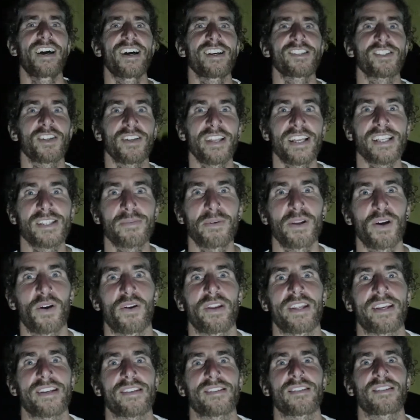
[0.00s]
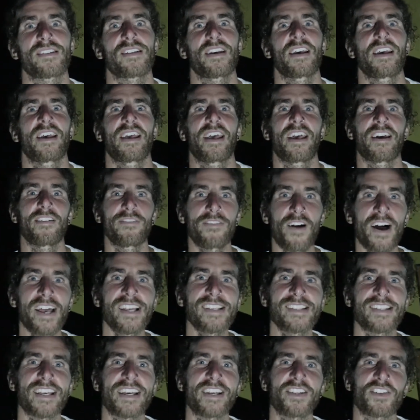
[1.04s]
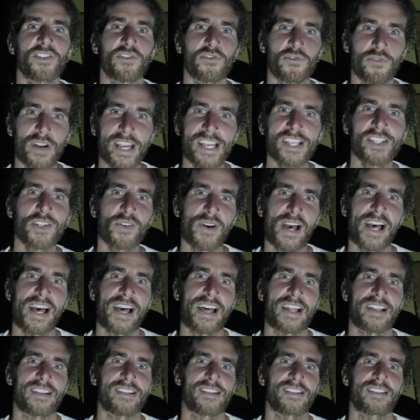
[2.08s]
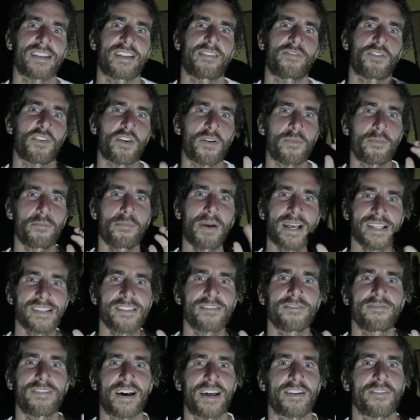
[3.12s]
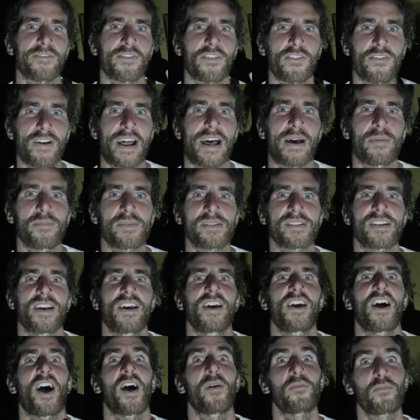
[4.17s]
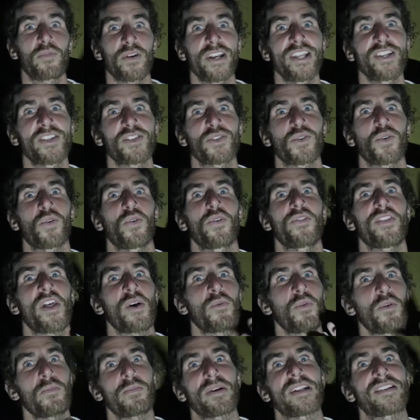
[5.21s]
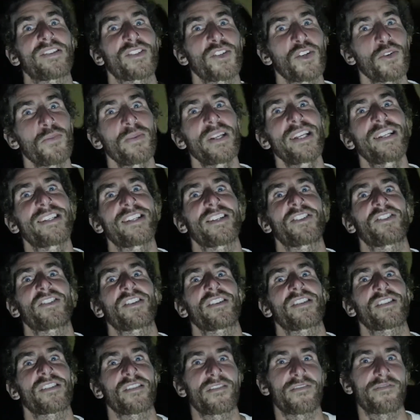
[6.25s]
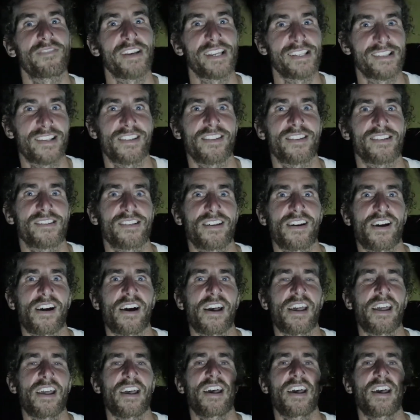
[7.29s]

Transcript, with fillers: So let's be honest, I said raise your hands if you're a massive fan of crabs, I'm pretty sure there would be too many digits facing the sky.